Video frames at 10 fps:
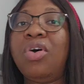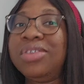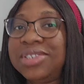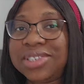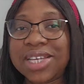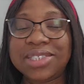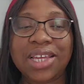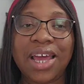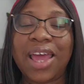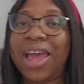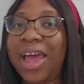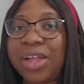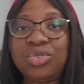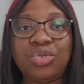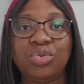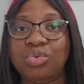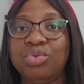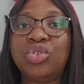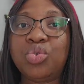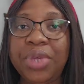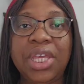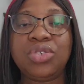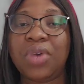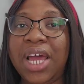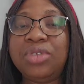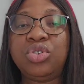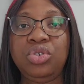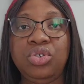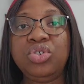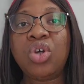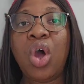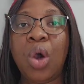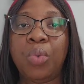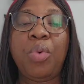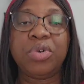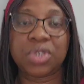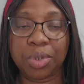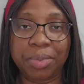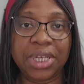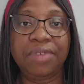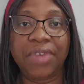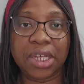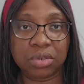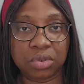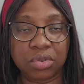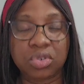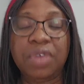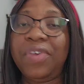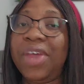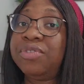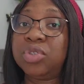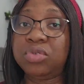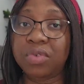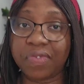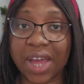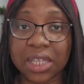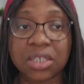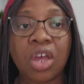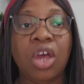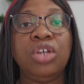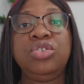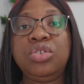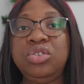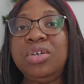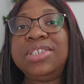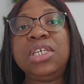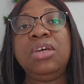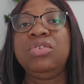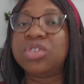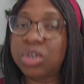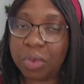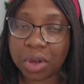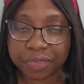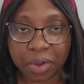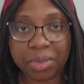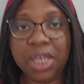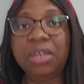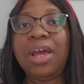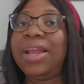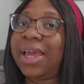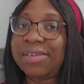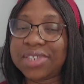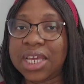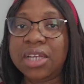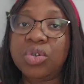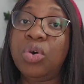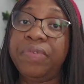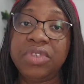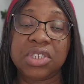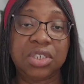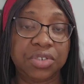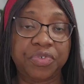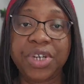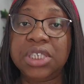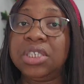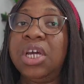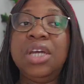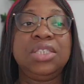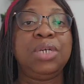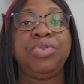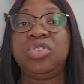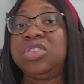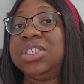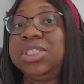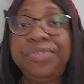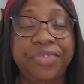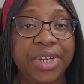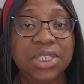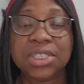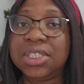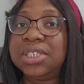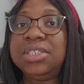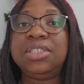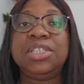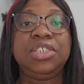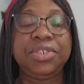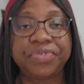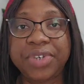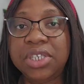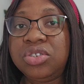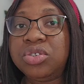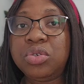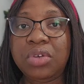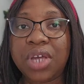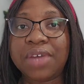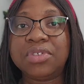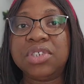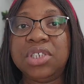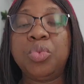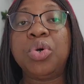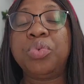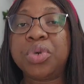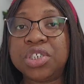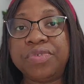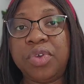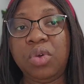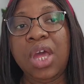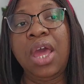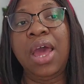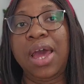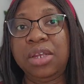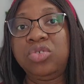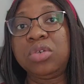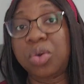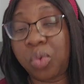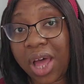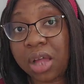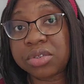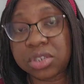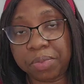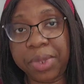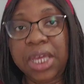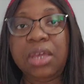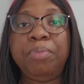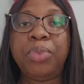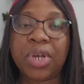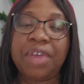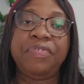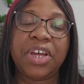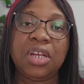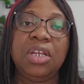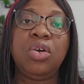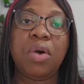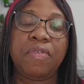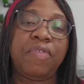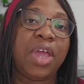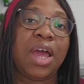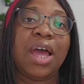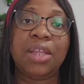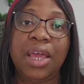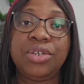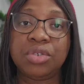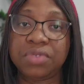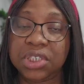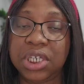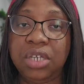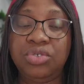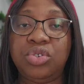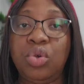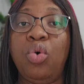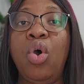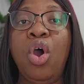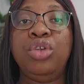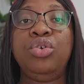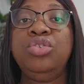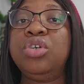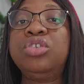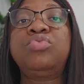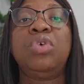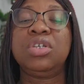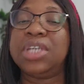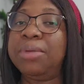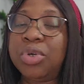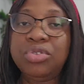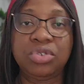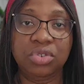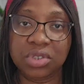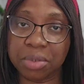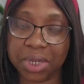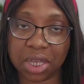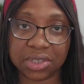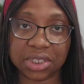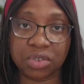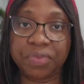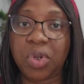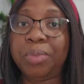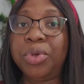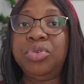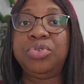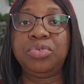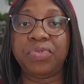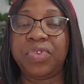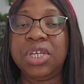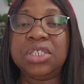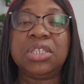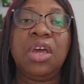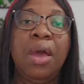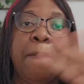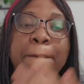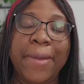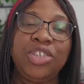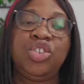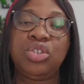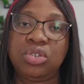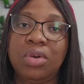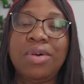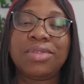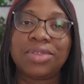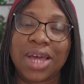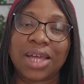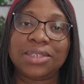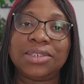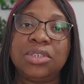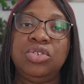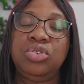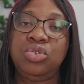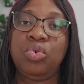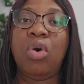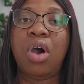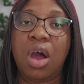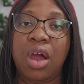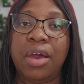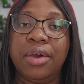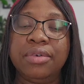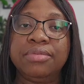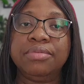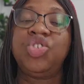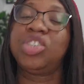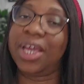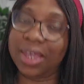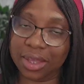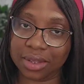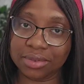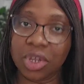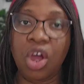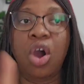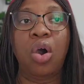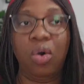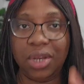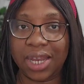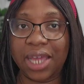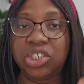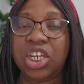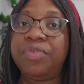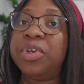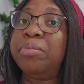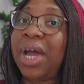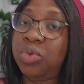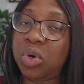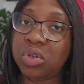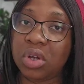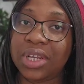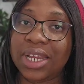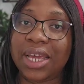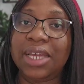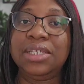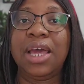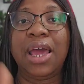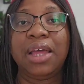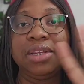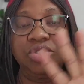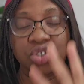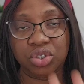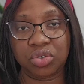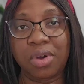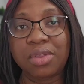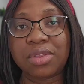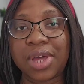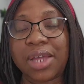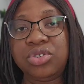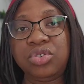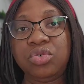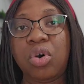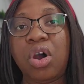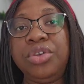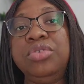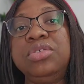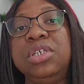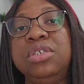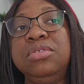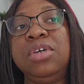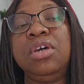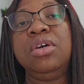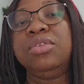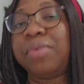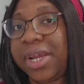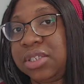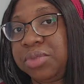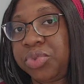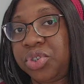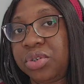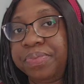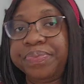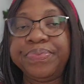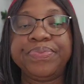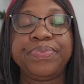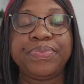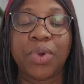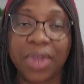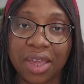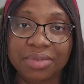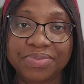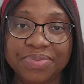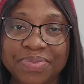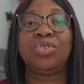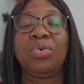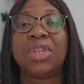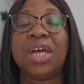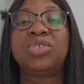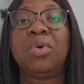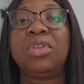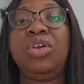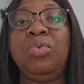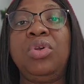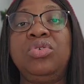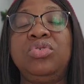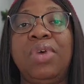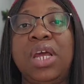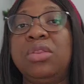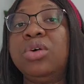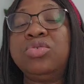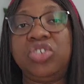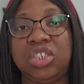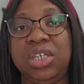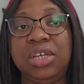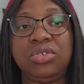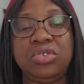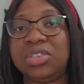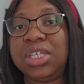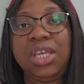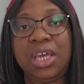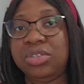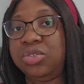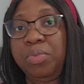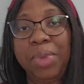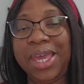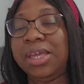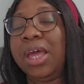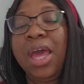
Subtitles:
other setting, I had to tweak it, or I had to use what was recommended via Google. So if you have to do that, don't just say, oh, it's going to work for me. Like I said, ovens are different, temperatures are different, settings are different. So you have to see what works for you. And it took a while to bake, but I finally got there at the end of the day. So don't just rush. I'm going to use somebody else's oven. I'm going to do this. Ensure that you are checking online, check for the manual online, and ensure that you are using the right temperature. Okay. So that's one thing you want to do. And I thought to share. So just in case you bake